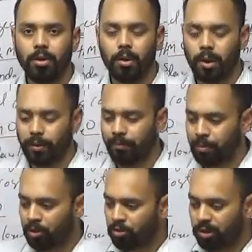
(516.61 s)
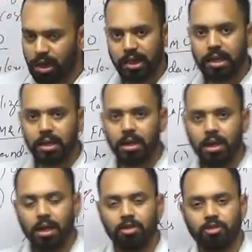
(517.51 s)
Okay, so till then,
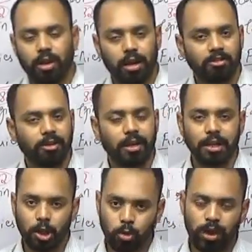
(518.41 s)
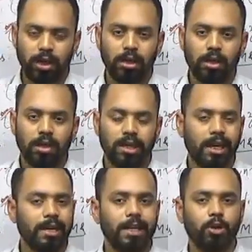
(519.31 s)
if you have any query
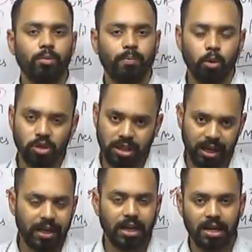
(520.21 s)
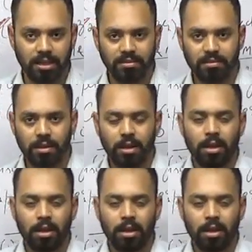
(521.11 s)
related to post gate guidance,